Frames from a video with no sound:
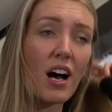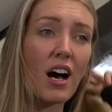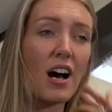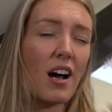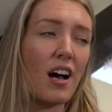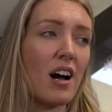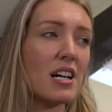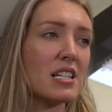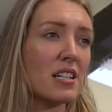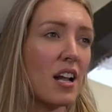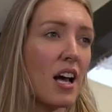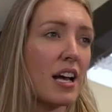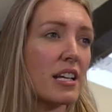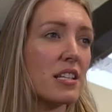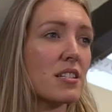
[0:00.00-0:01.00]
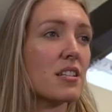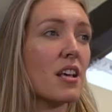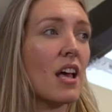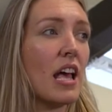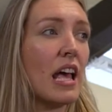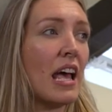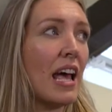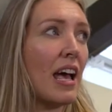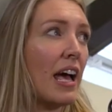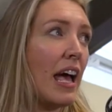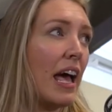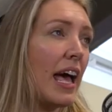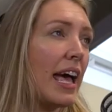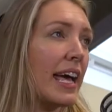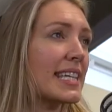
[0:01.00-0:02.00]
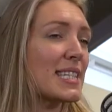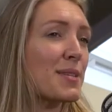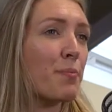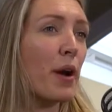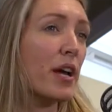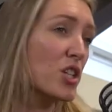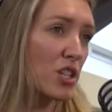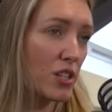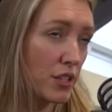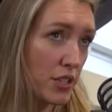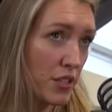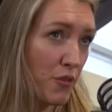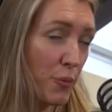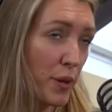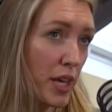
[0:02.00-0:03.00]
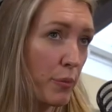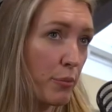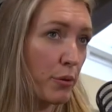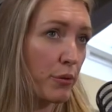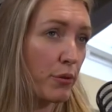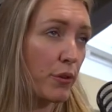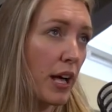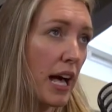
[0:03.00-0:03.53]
I idolize expressions of people